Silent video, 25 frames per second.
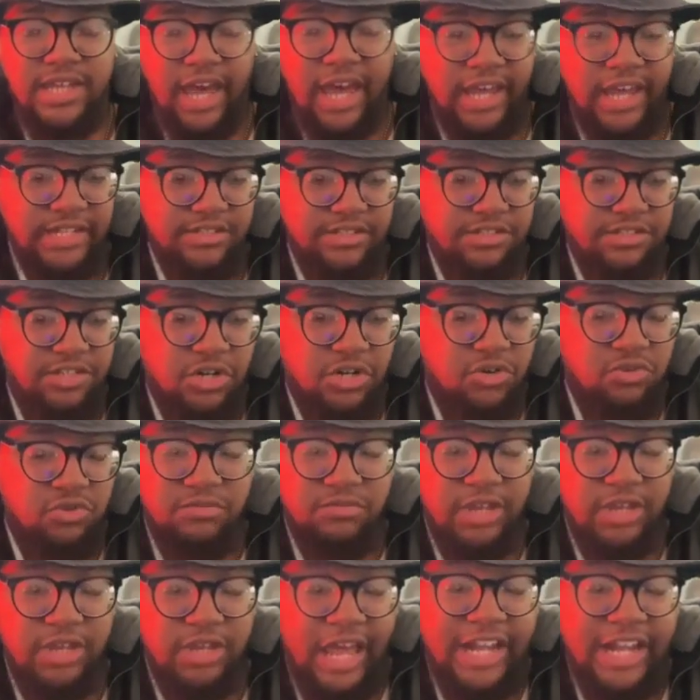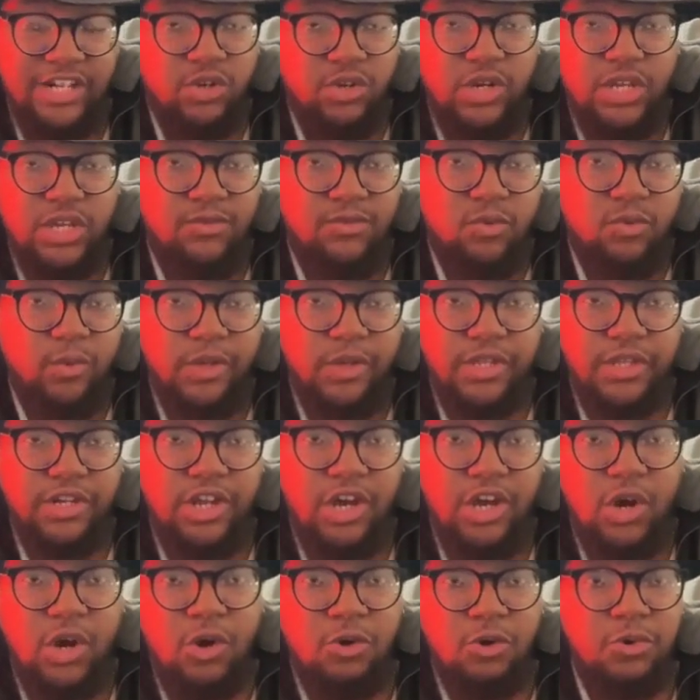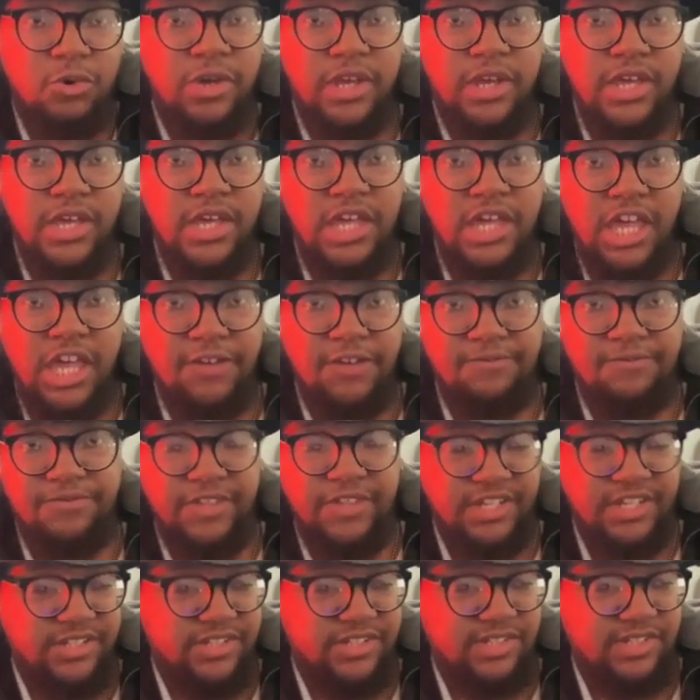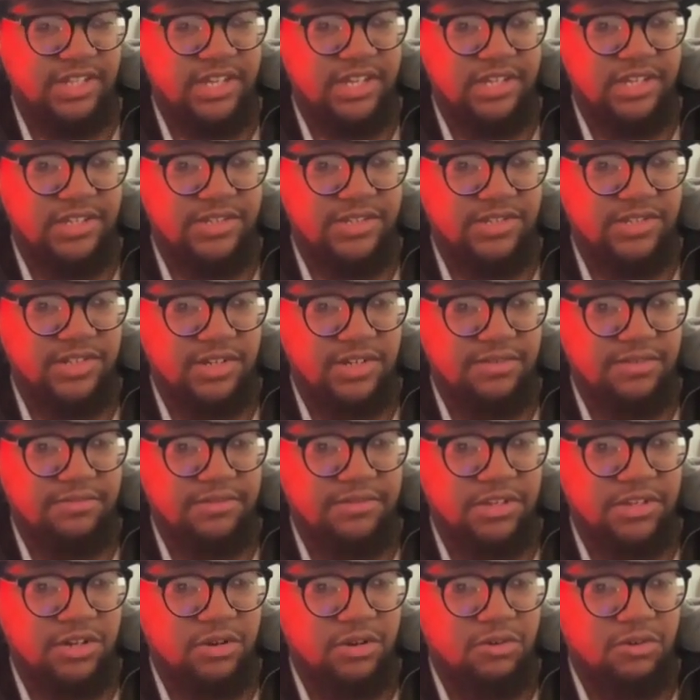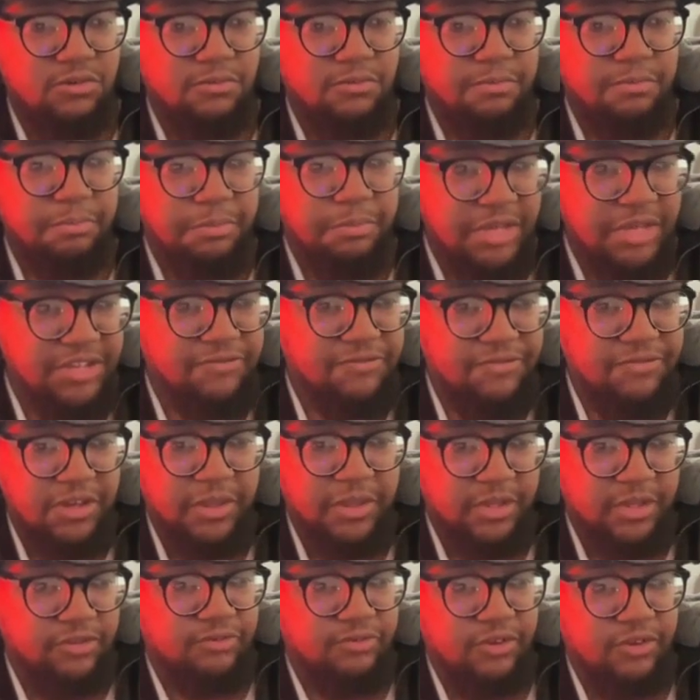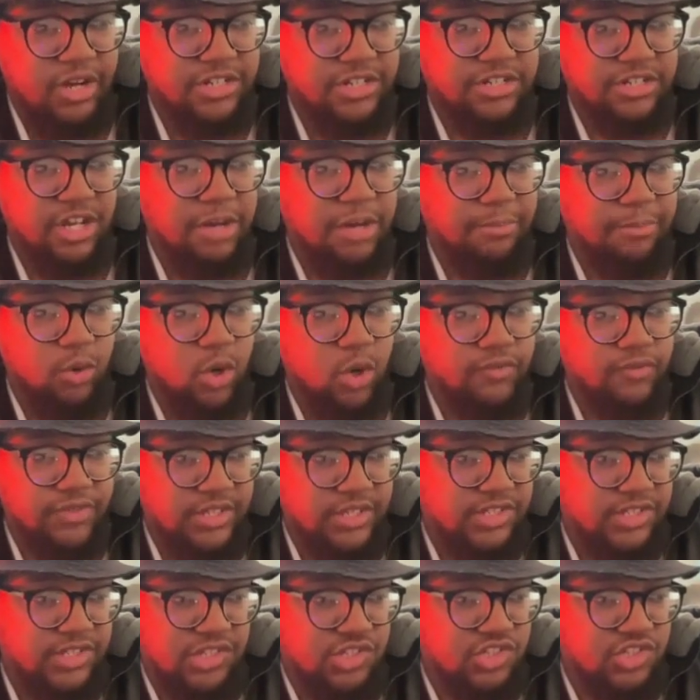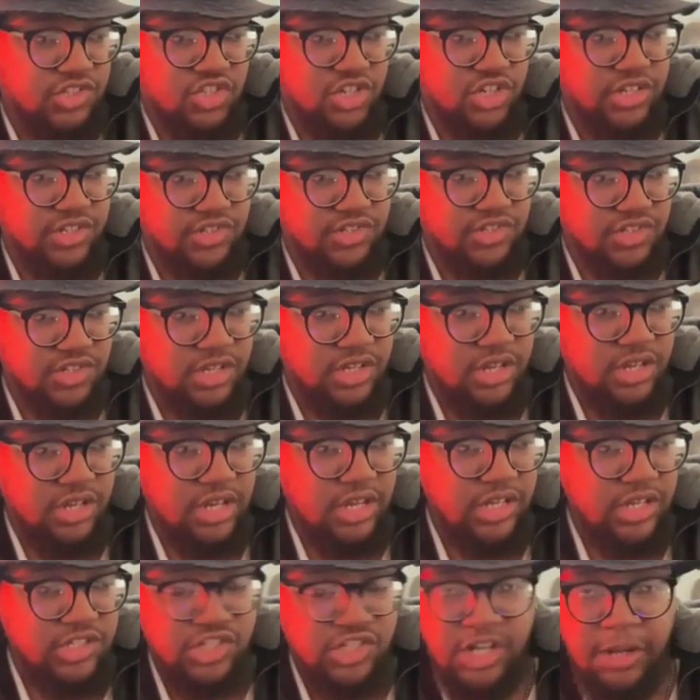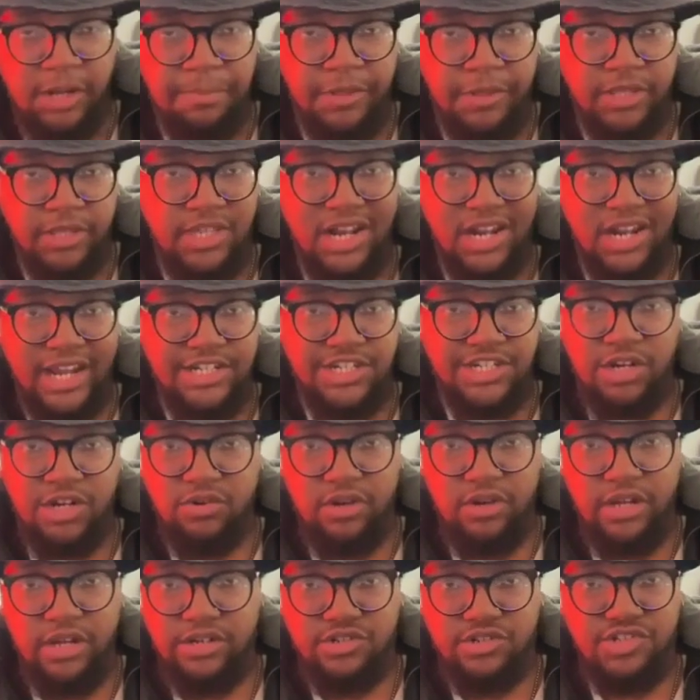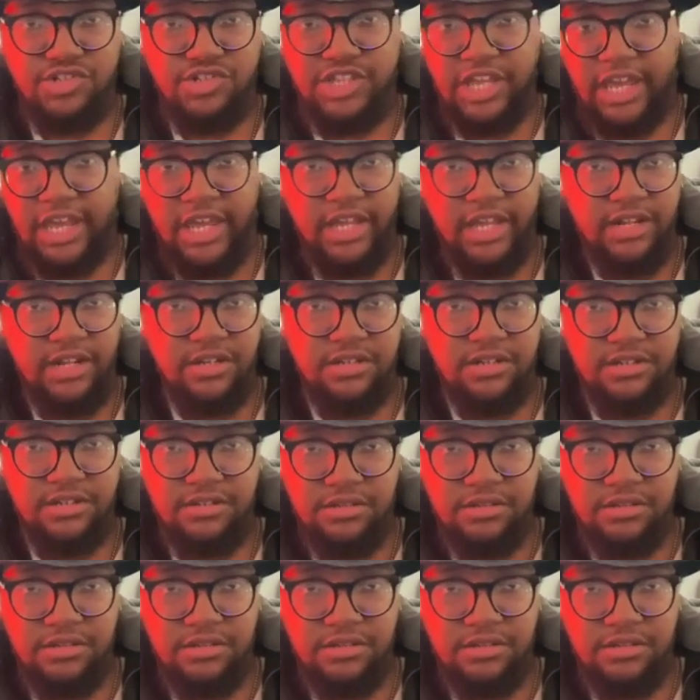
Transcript: I don't even really know if this is, me feeling fucked up, or if this is just something that I don't understand.